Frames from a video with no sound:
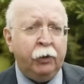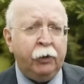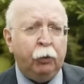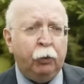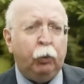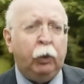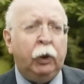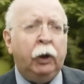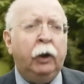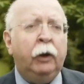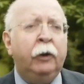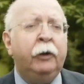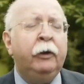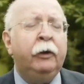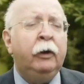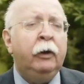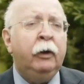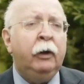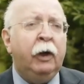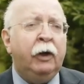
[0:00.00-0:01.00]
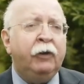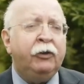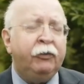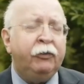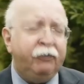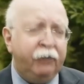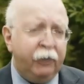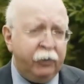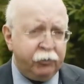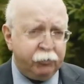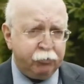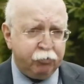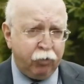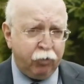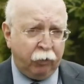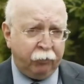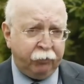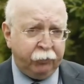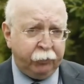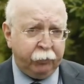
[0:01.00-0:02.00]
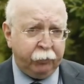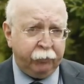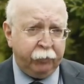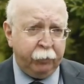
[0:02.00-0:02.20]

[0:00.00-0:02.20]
the world as the first prophet of